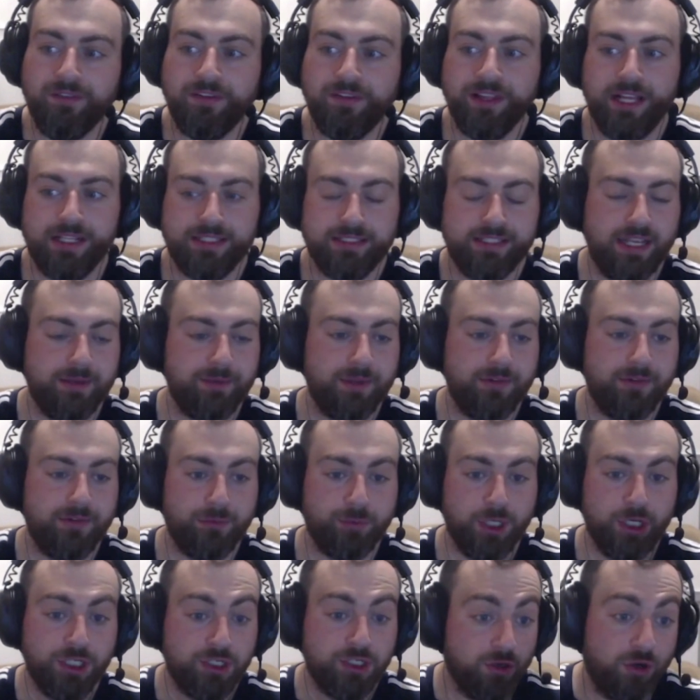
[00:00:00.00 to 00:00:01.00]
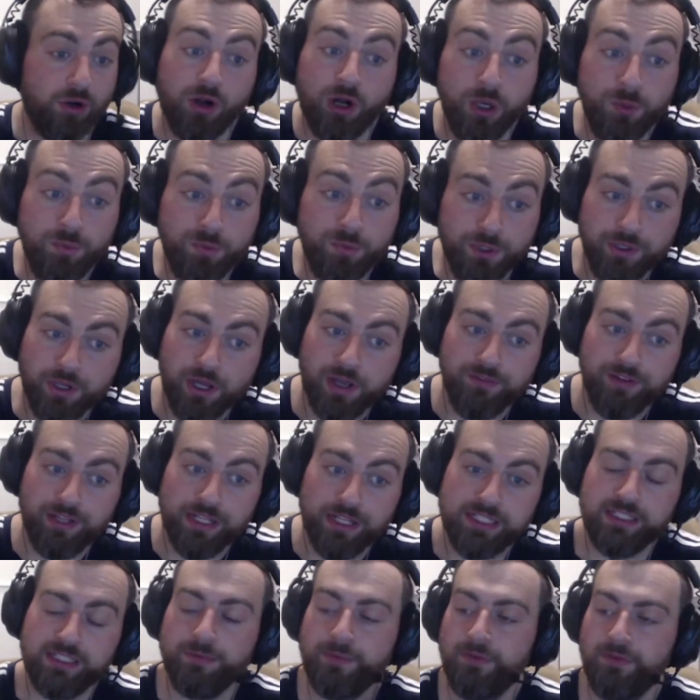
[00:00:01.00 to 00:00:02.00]
that same level of pressure, or hopefully not having that
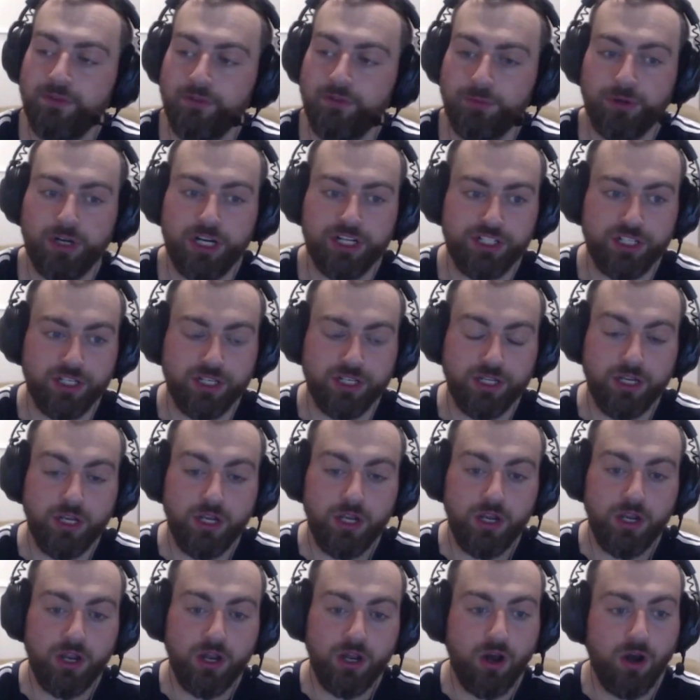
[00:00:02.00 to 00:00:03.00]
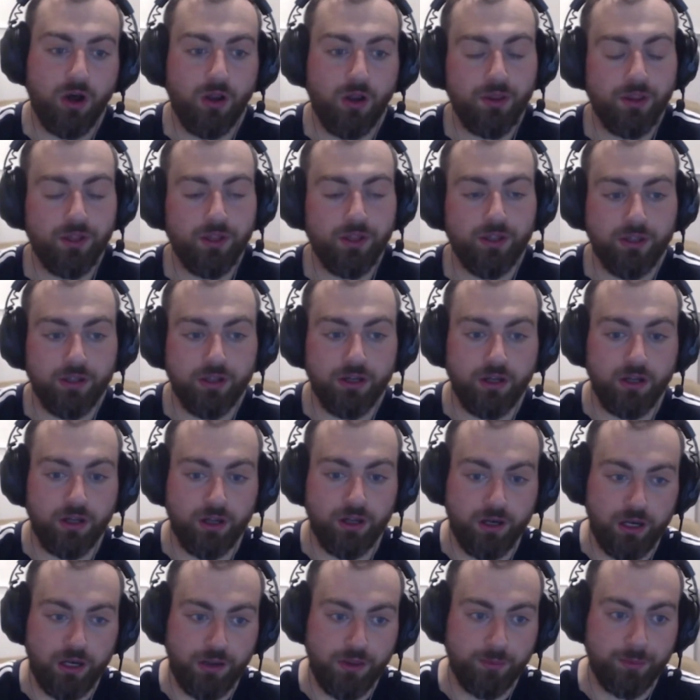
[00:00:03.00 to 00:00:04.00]
same level of pressure on the
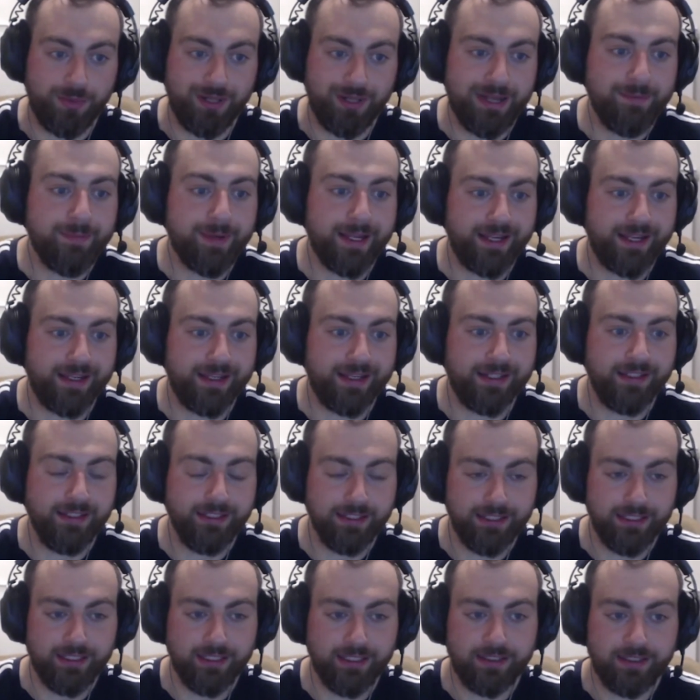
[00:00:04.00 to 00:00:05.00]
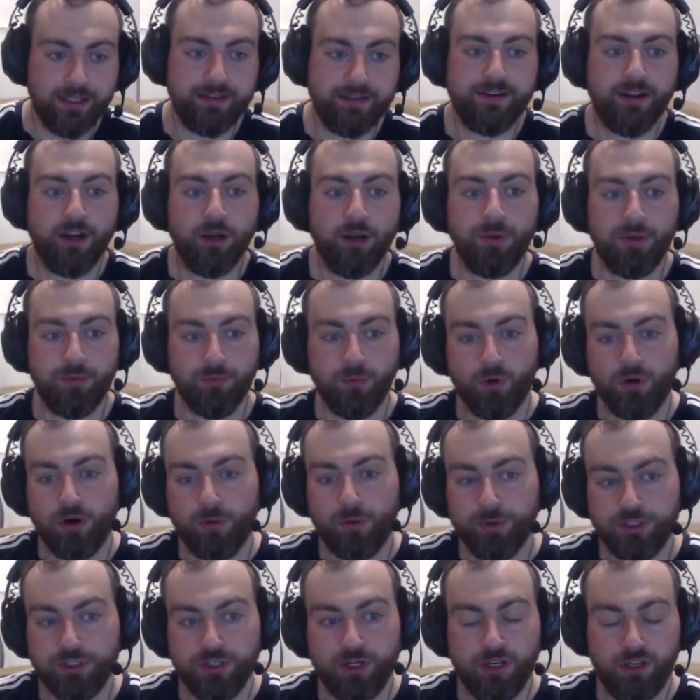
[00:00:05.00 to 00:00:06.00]
playmaker, there's going to be more
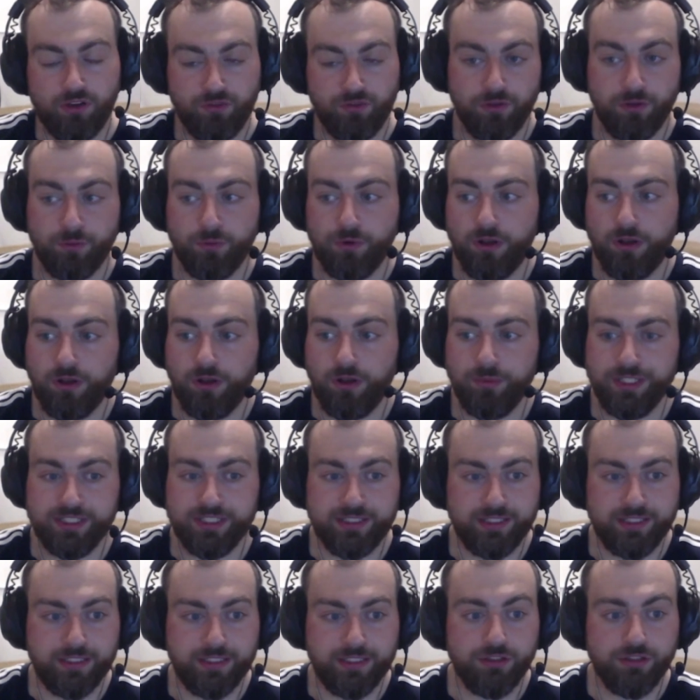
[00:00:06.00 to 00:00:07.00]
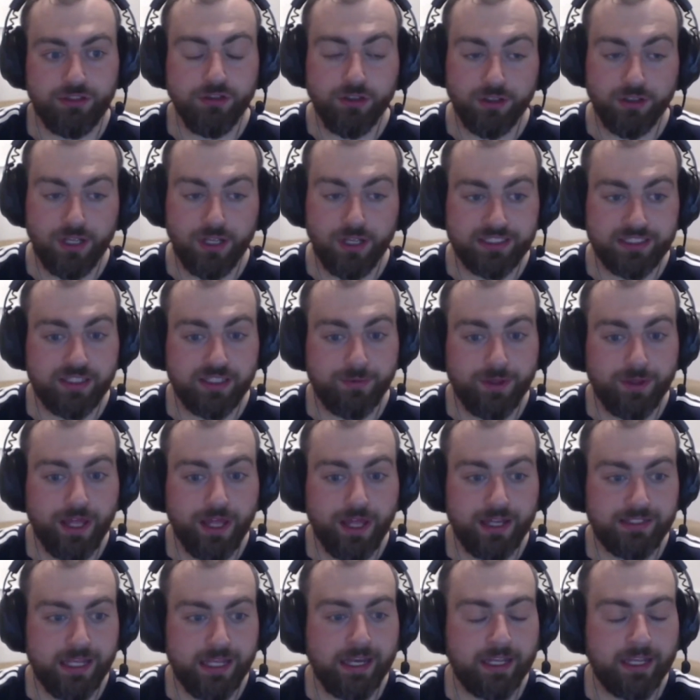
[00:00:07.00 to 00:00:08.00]
opportunities for the Wallabies to utilize some of that
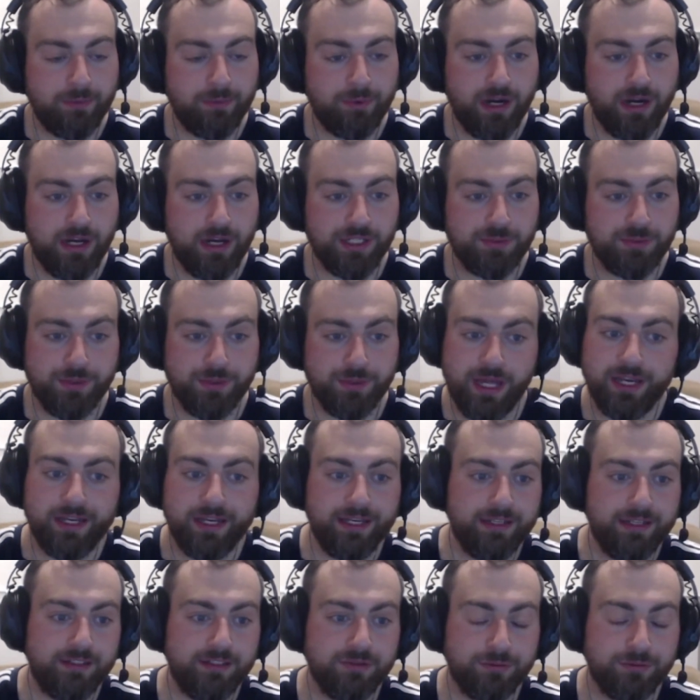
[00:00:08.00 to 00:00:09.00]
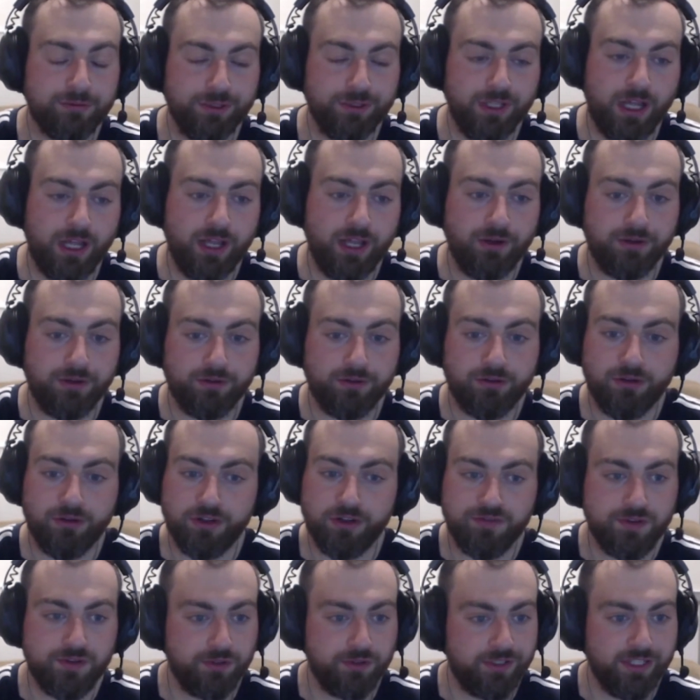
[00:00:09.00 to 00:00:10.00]
attacking prowess without needing to rely on
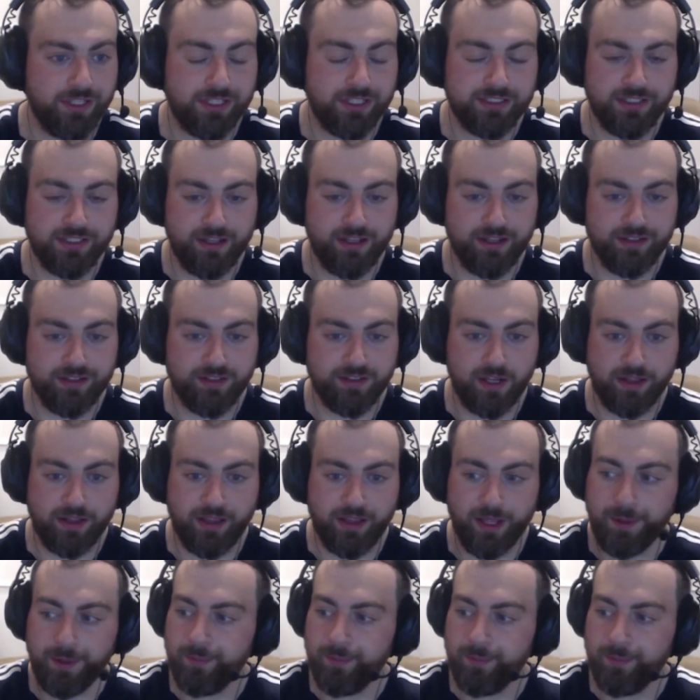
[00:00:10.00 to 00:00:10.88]
crossfield kicks and things like that.